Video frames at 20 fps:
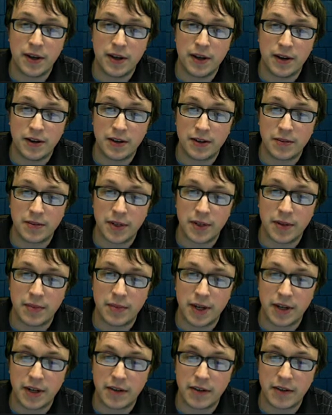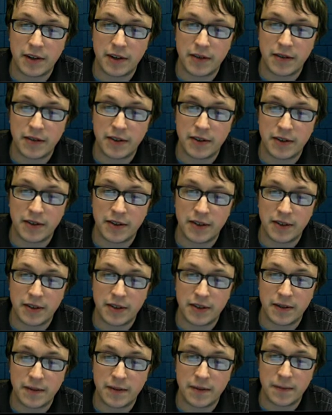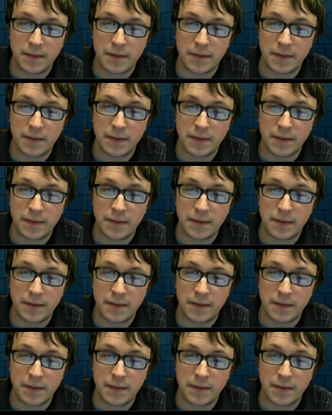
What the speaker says: I also made Bancroft earlier.